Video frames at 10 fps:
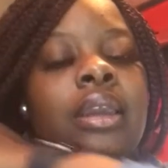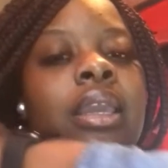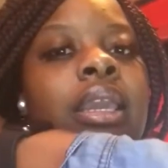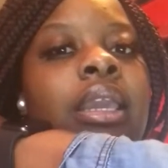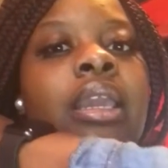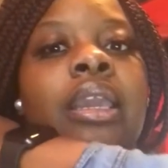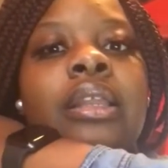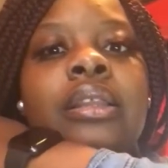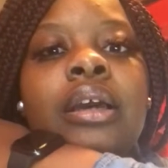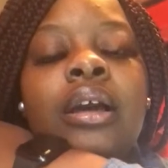
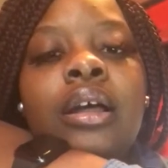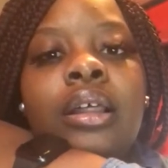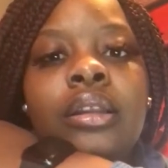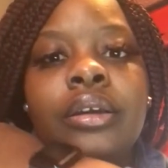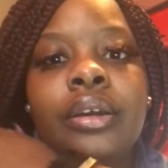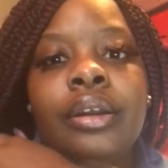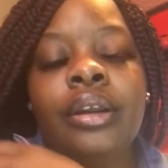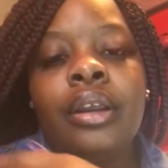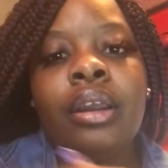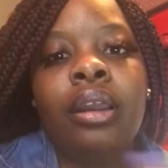and the color
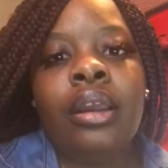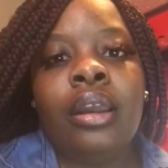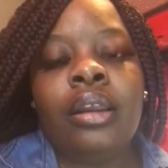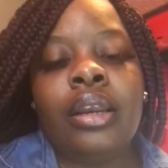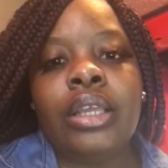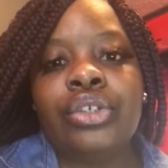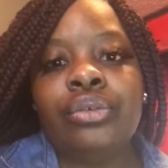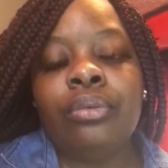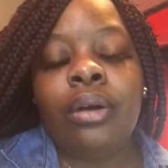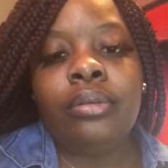that you
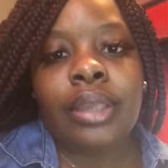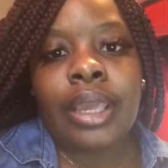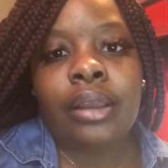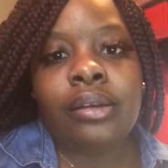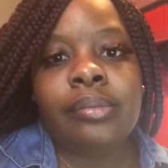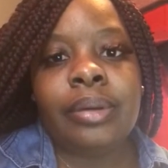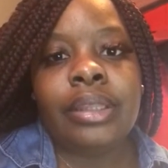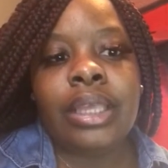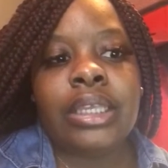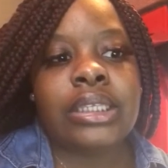want the candle,
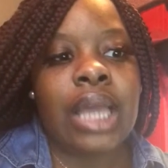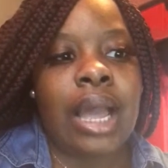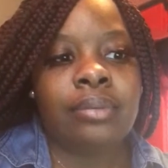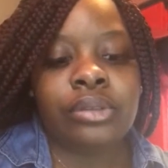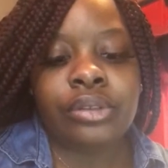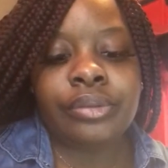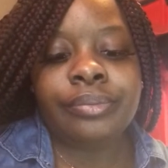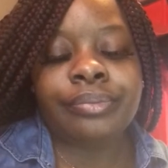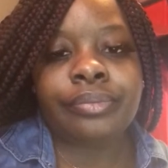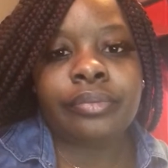but that's optional.